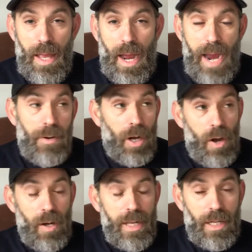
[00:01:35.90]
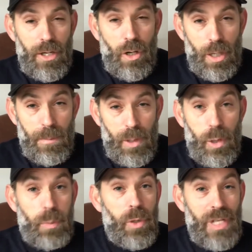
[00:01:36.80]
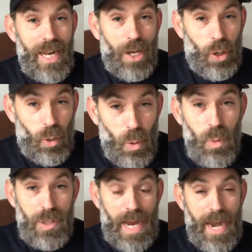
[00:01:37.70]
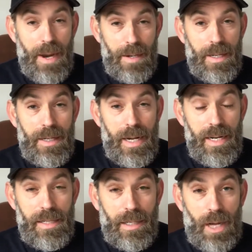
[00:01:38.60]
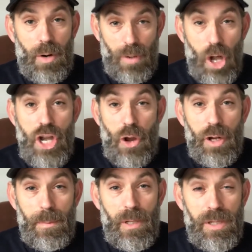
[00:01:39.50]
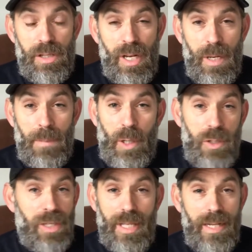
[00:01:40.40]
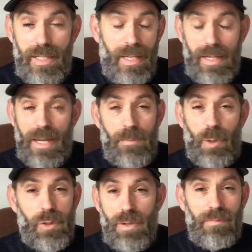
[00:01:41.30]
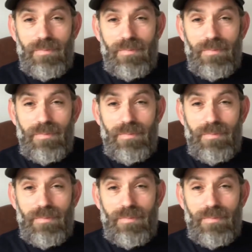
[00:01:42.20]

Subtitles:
Alcoholic Anonymous was called that years ago, Anonymous, because it wasn't